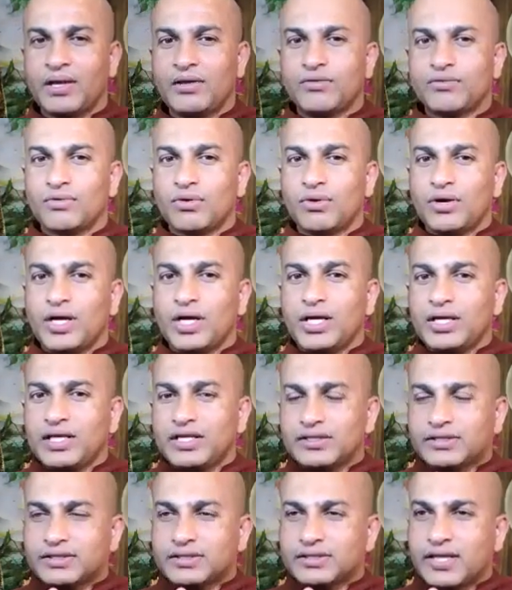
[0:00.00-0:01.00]
So it
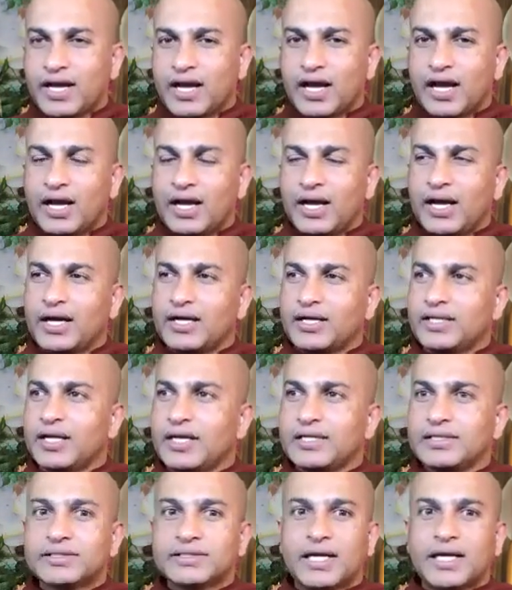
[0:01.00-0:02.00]
is there, and
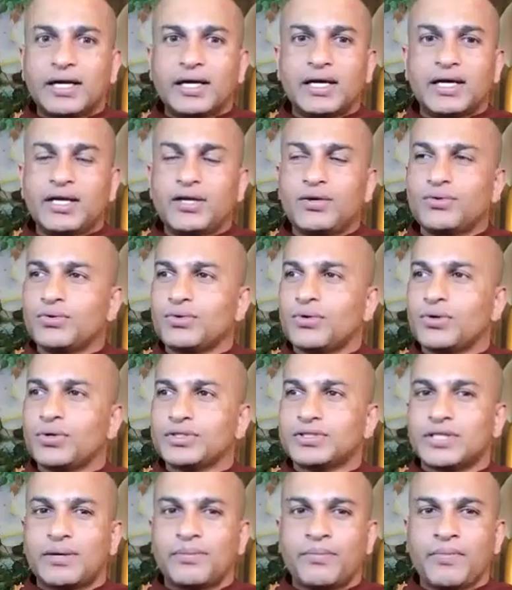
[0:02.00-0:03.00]
then suddenly you go
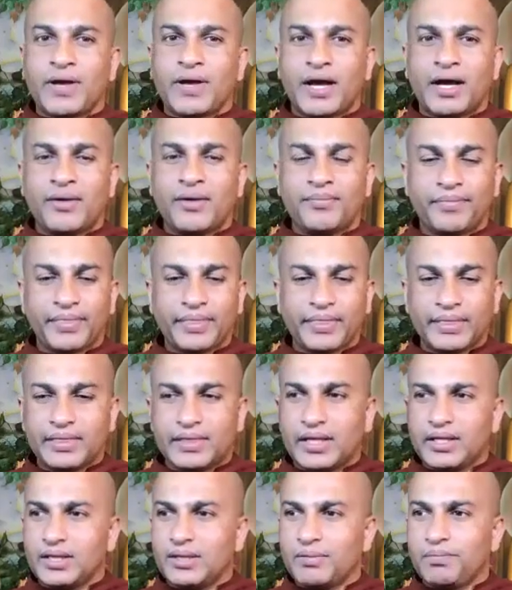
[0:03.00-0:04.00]
somewhere,
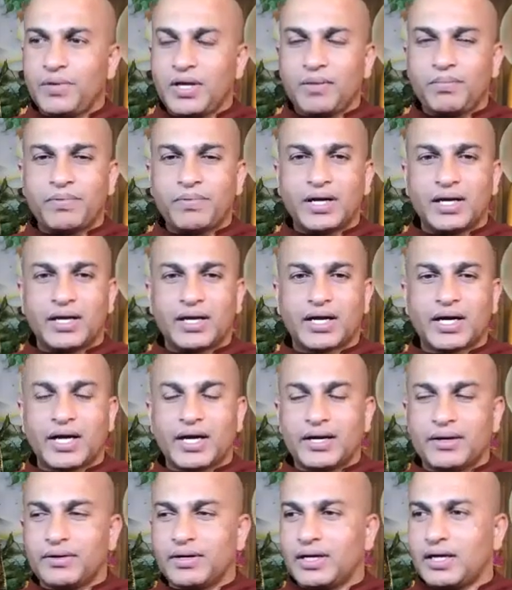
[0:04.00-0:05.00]
then the people
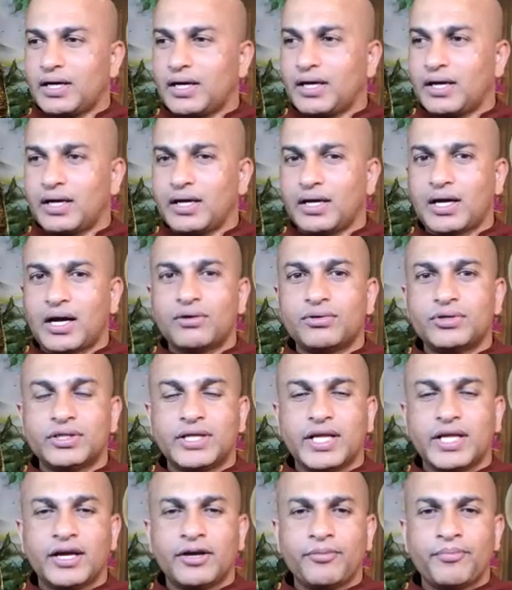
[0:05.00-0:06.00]
are uh, around
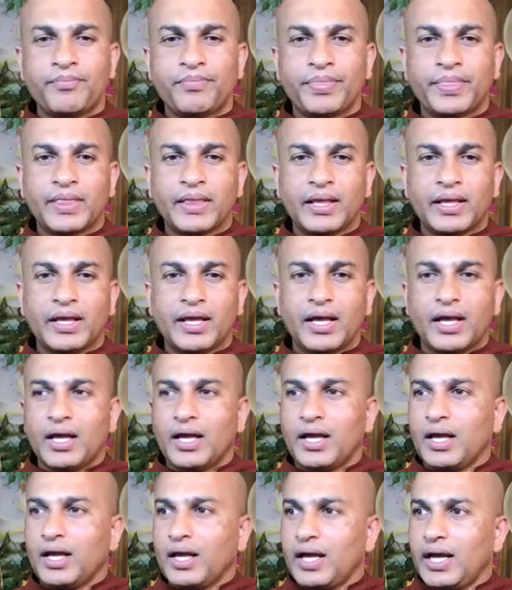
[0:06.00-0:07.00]
there,
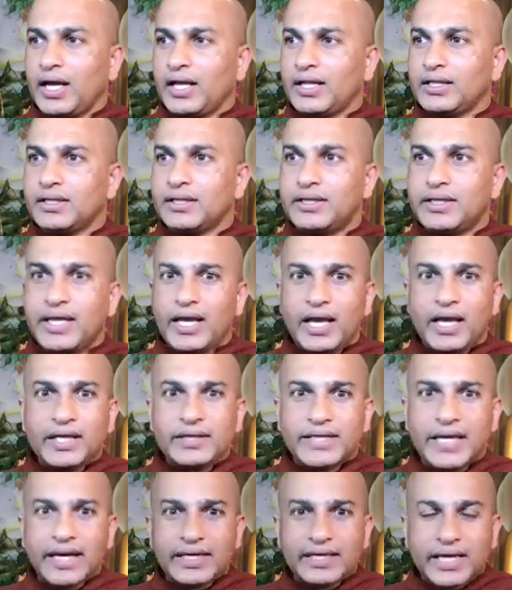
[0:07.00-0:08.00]
and they,
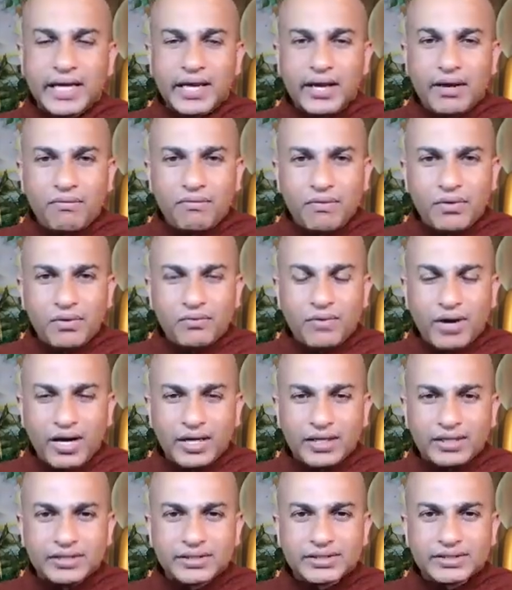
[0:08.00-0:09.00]
that
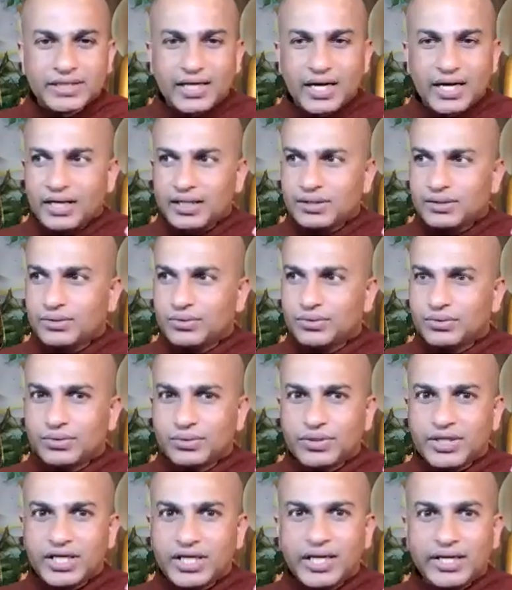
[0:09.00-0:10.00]
everyone start
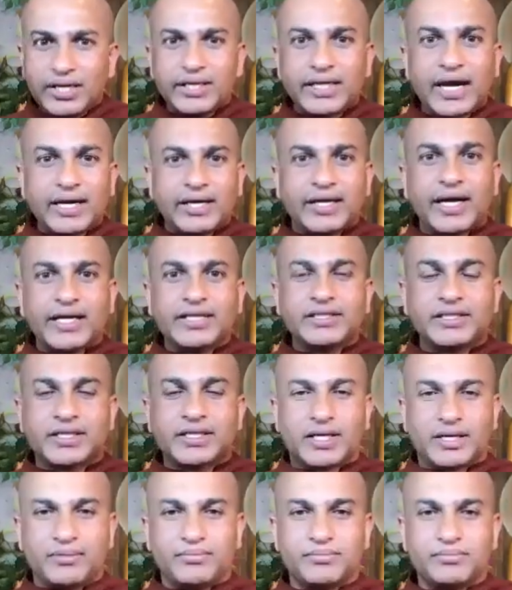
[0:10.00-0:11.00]
to eat that ice
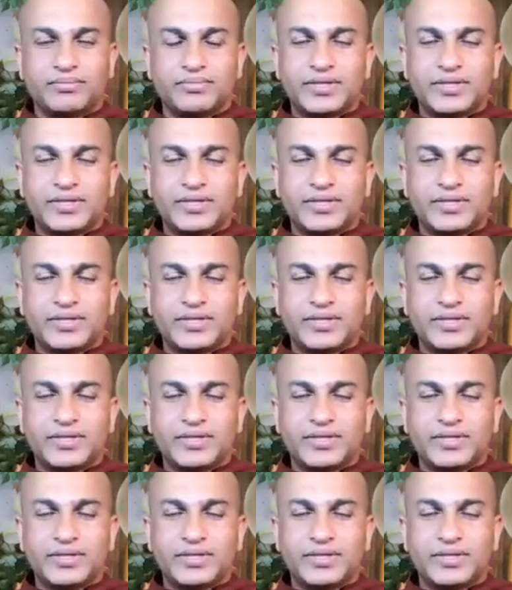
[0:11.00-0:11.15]
cream.